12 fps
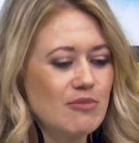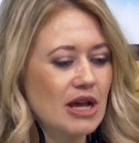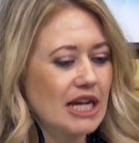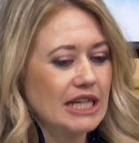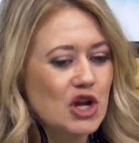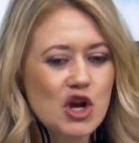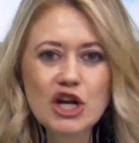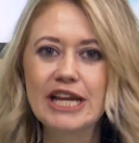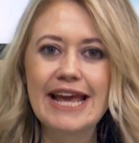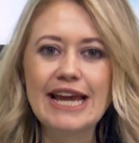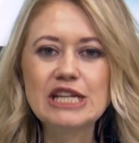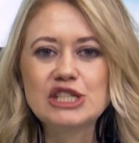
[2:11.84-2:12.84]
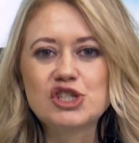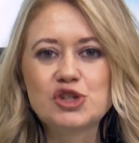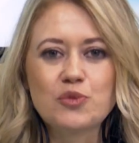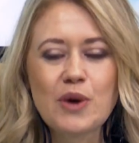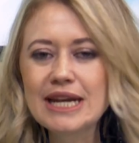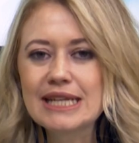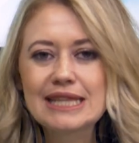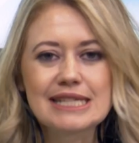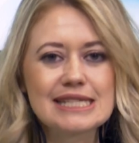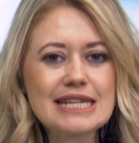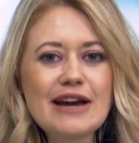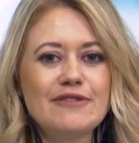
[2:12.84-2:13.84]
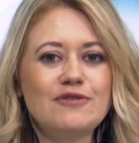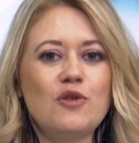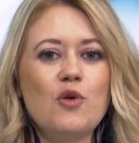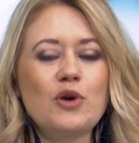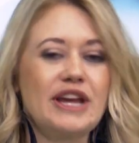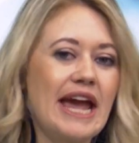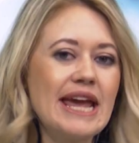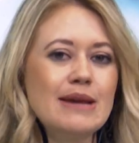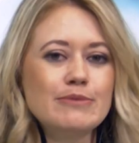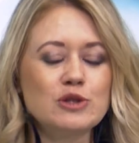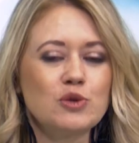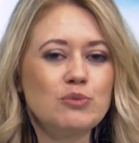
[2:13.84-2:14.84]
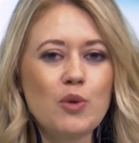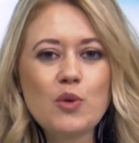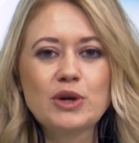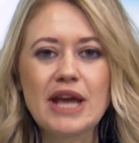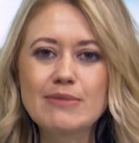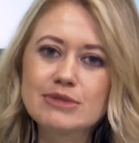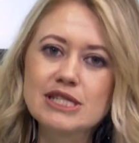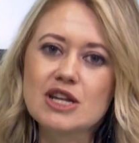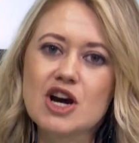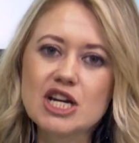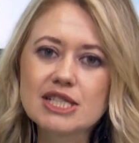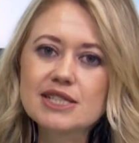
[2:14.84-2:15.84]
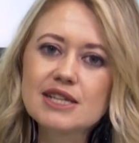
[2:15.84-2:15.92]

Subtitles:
like an early age. Where did this love for games or board games start?